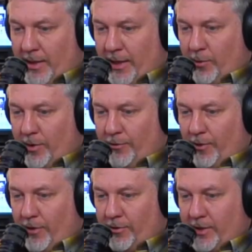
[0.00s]
Here with
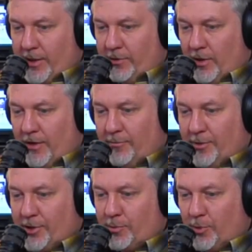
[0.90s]
Father Daniel Hoffman
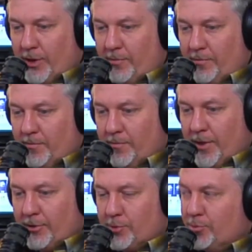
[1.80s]
this morning,
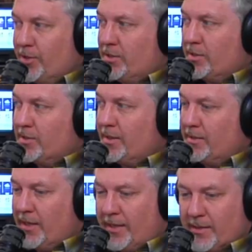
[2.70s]
parish priest at
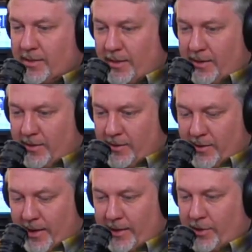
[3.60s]
St. Titus in
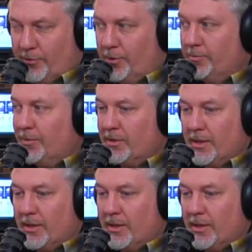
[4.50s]
Titusville.